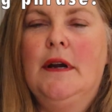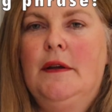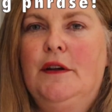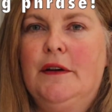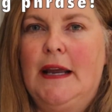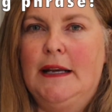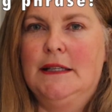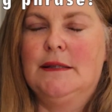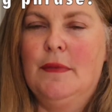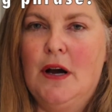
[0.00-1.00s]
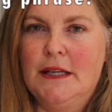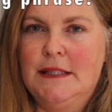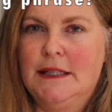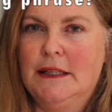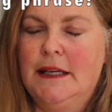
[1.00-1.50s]
you're getting some
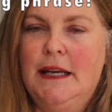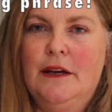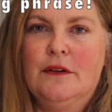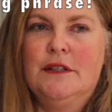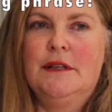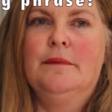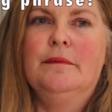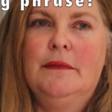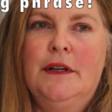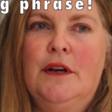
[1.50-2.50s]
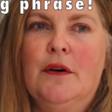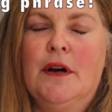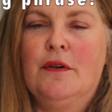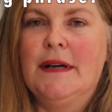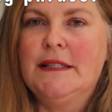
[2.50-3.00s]
hostility or some
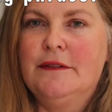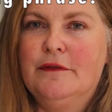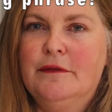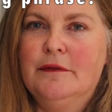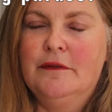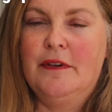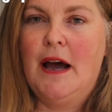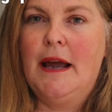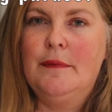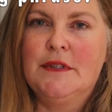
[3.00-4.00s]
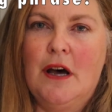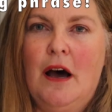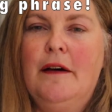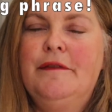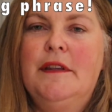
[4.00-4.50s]
aggressive vibes
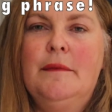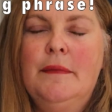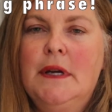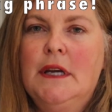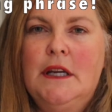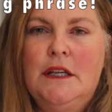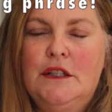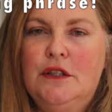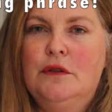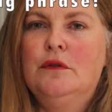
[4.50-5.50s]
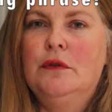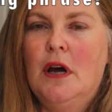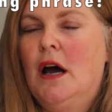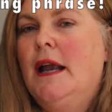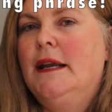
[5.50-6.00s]
off them, do
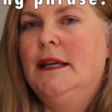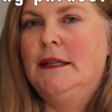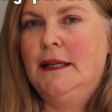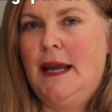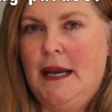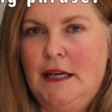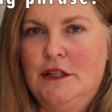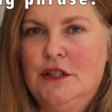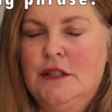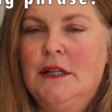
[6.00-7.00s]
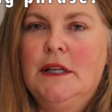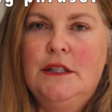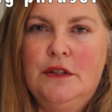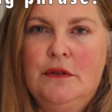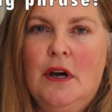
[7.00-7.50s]
not engage.
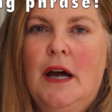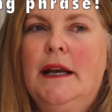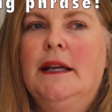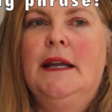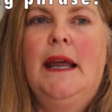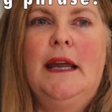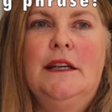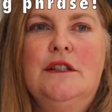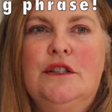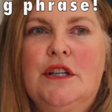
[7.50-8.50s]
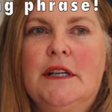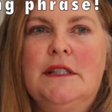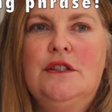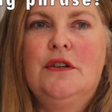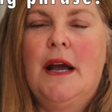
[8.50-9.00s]
Do not engage.
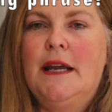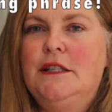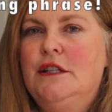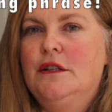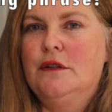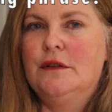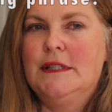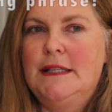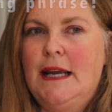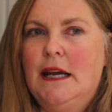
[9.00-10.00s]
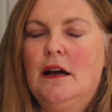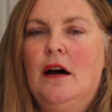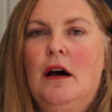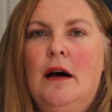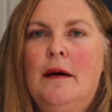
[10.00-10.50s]
Just try to stay
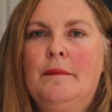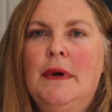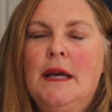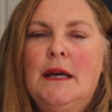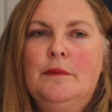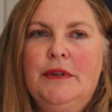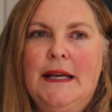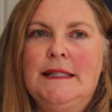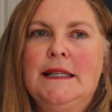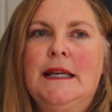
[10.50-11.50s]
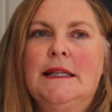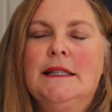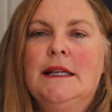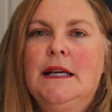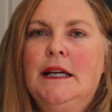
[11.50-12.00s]
calm,
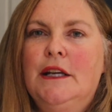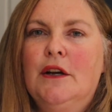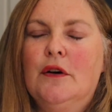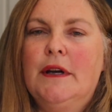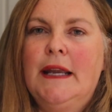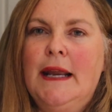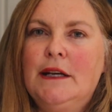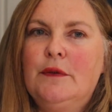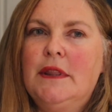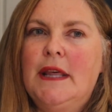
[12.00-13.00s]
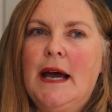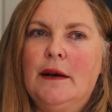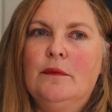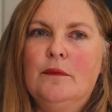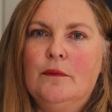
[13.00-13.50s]
pleasant, connect with
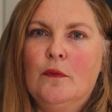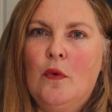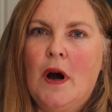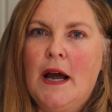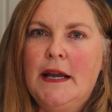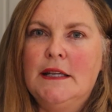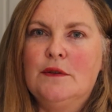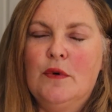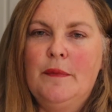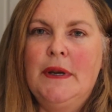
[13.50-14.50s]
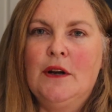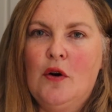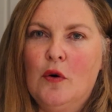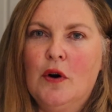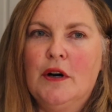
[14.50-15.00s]
that wise woman
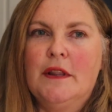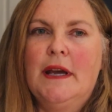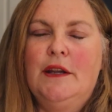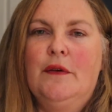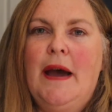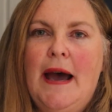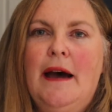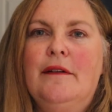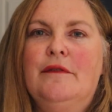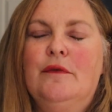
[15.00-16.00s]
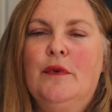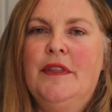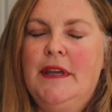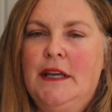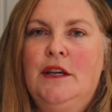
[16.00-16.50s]
core that you have
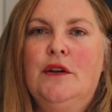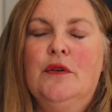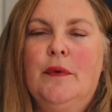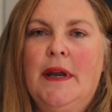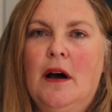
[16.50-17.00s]
within you. We